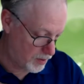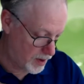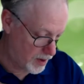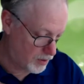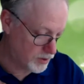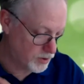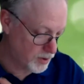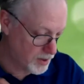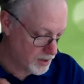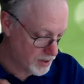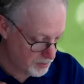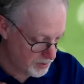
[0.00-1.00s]
How did you get
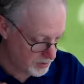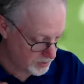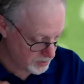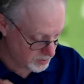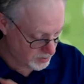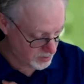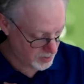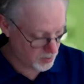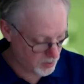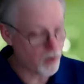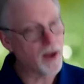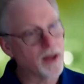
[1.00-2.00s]
into the business and
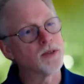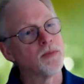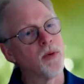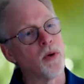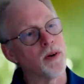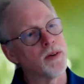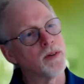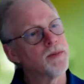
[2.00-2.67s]
why it's important?